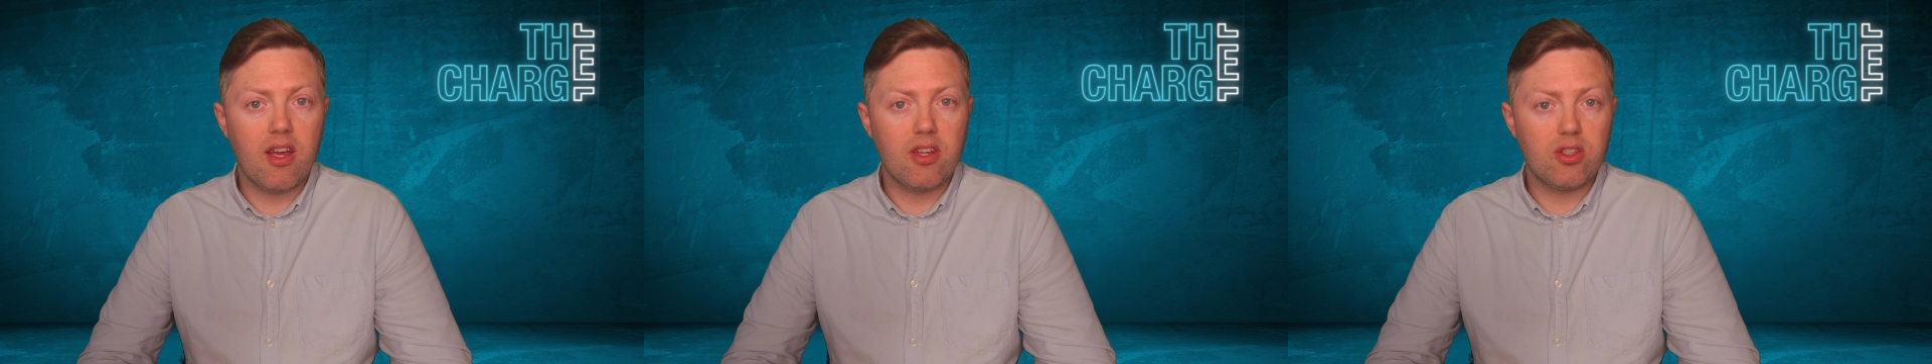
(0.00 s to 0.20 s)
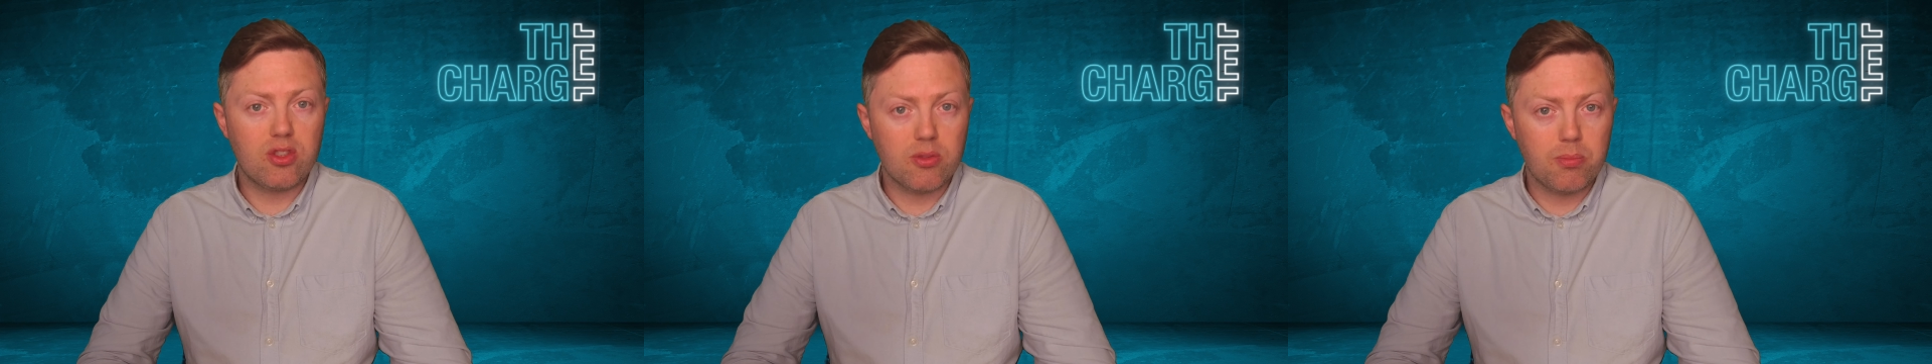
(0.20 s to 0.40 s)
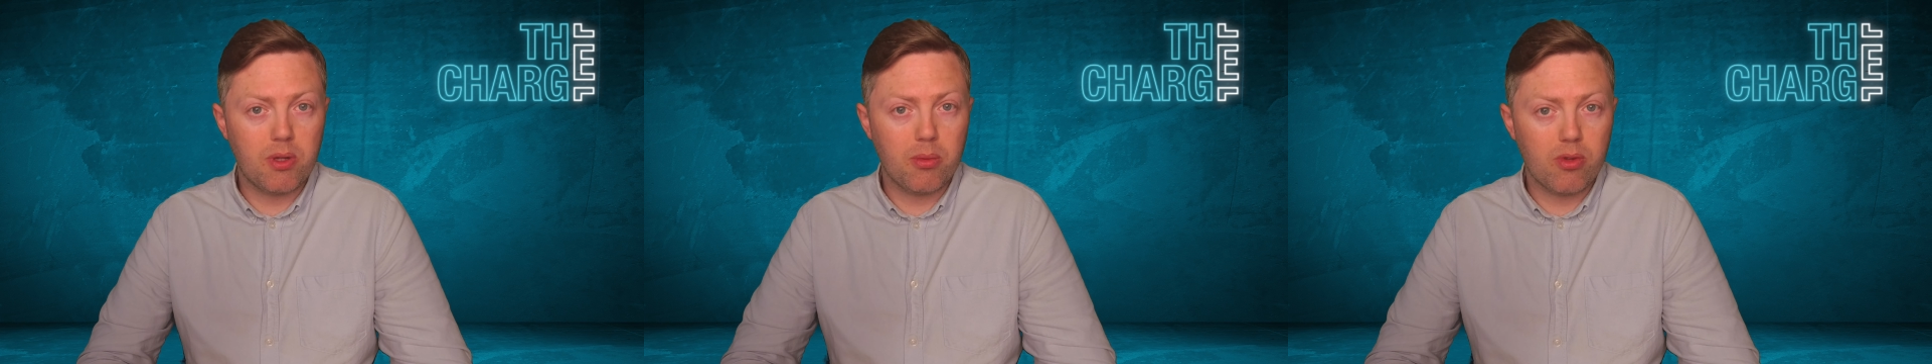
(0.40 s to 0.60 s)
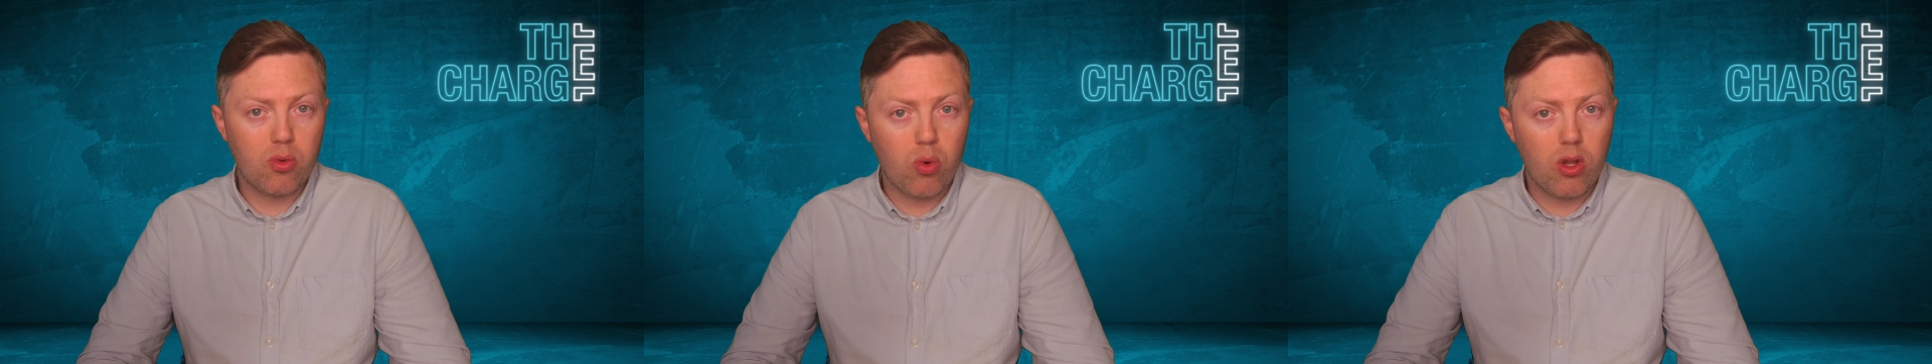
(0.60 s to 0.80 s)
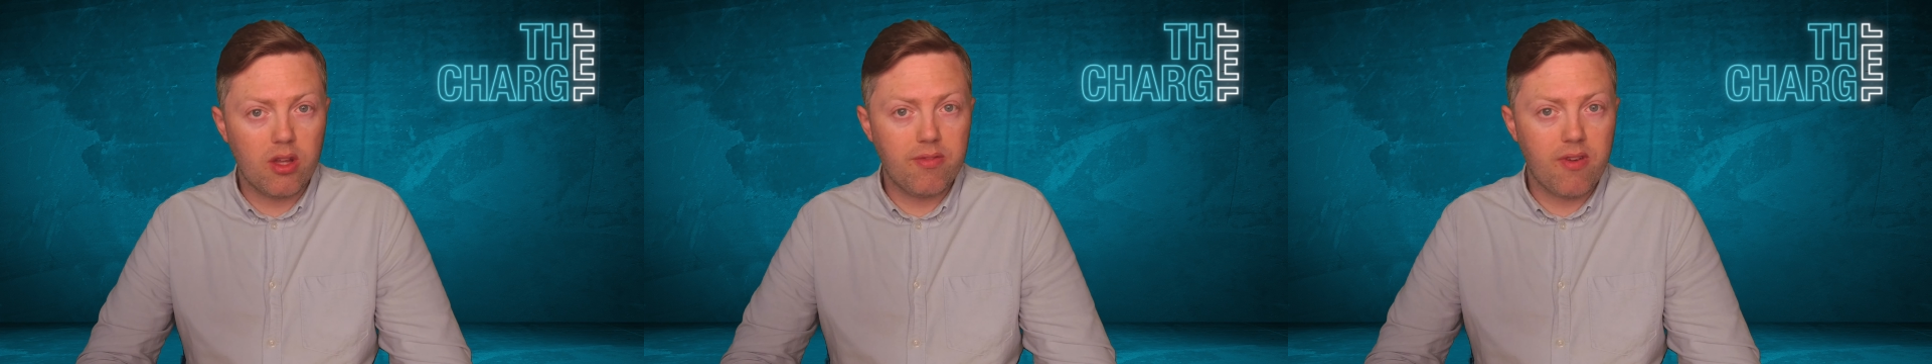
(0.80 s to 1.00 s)
should be able to
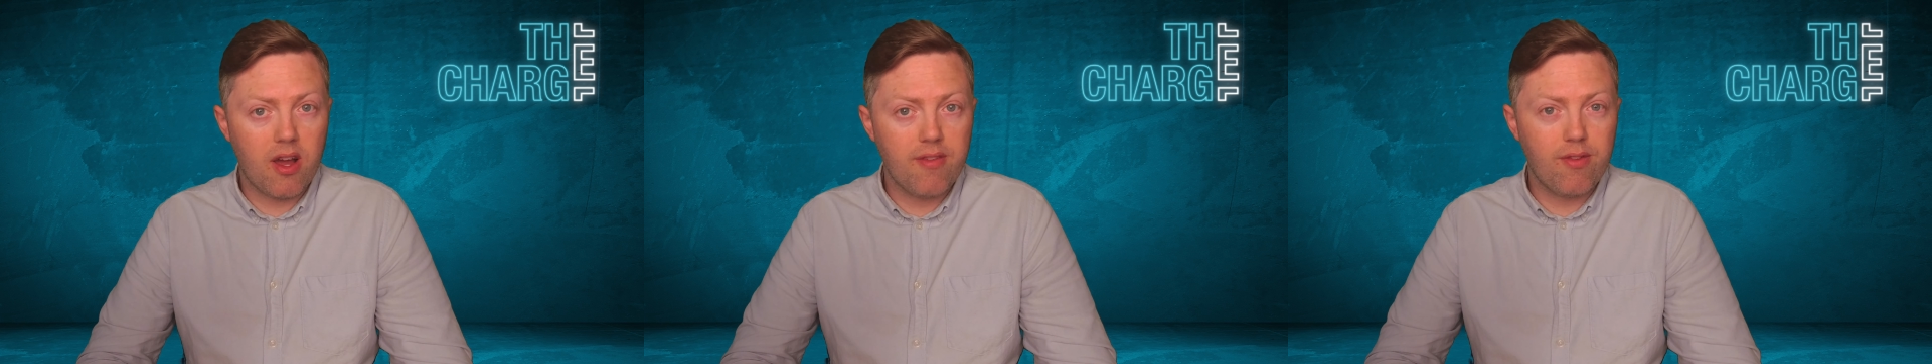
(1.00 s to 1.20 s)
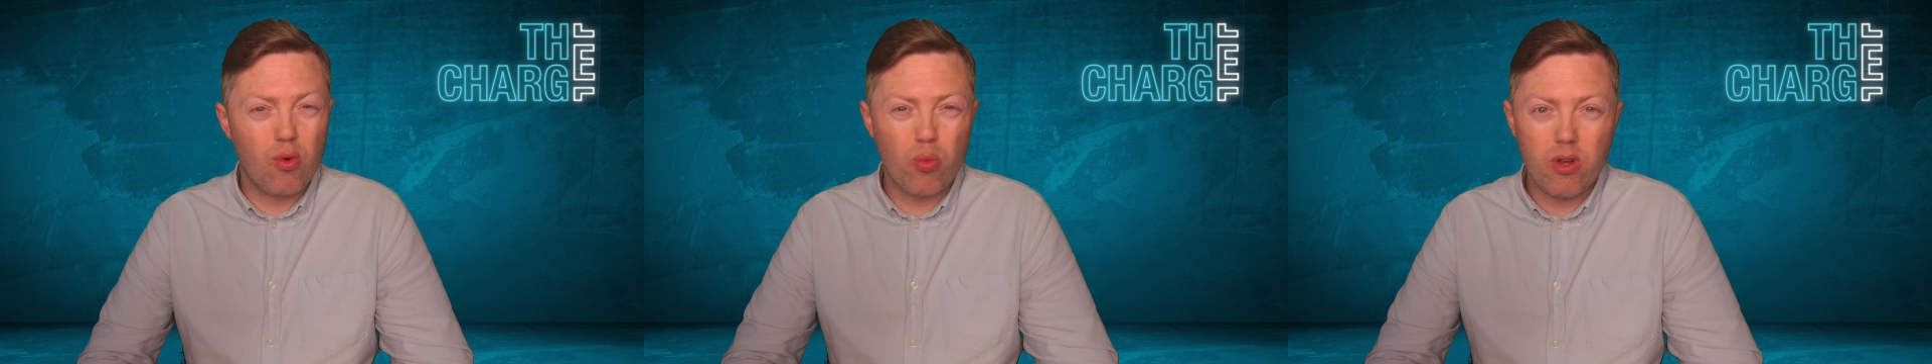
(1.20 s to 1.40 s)
qualify for